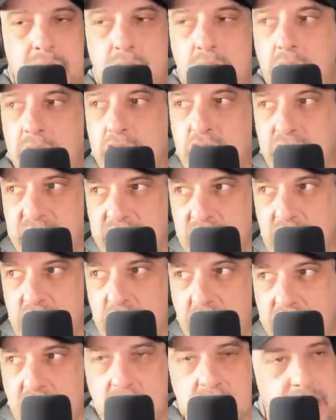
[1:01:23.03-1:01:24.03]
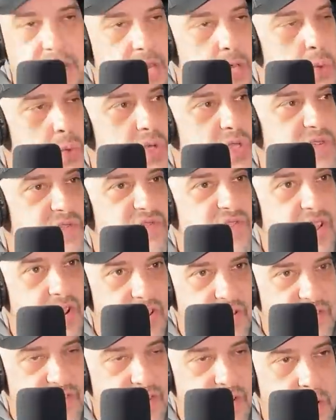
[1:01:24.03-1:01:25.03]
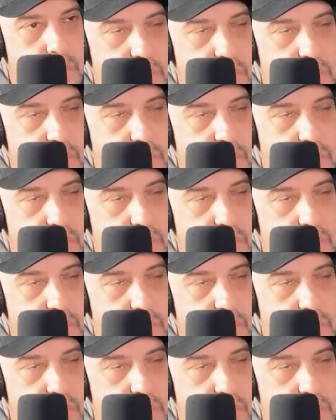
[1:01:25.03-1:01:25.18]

uh, Chickie Ciancaglini was a very, very